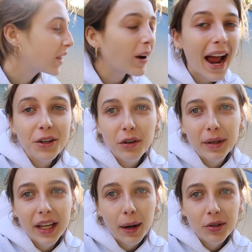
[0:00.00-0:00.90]
there had to have
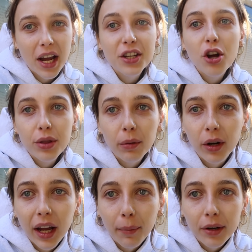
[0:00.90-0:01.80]
been cameras. I know there
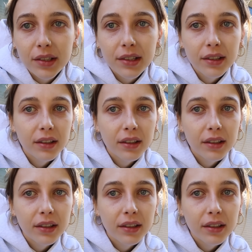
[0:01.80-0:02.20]
were cameras.